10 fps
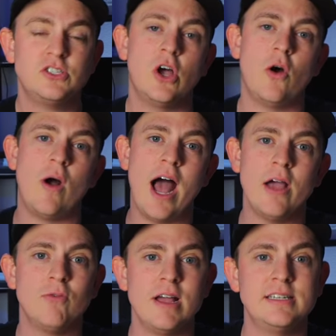So
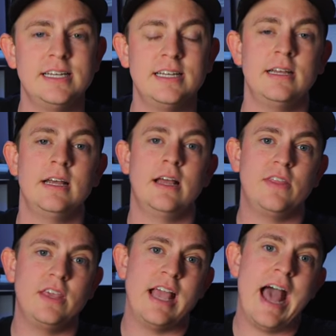I rented
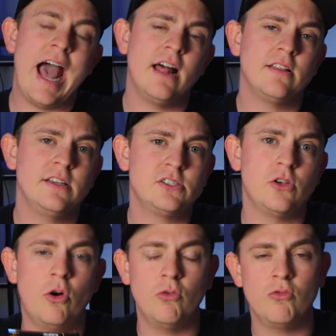the Atlas
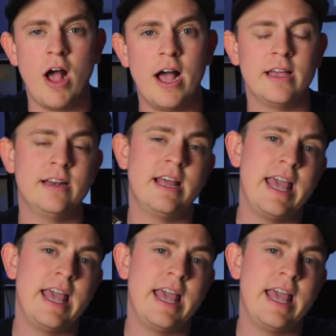Orion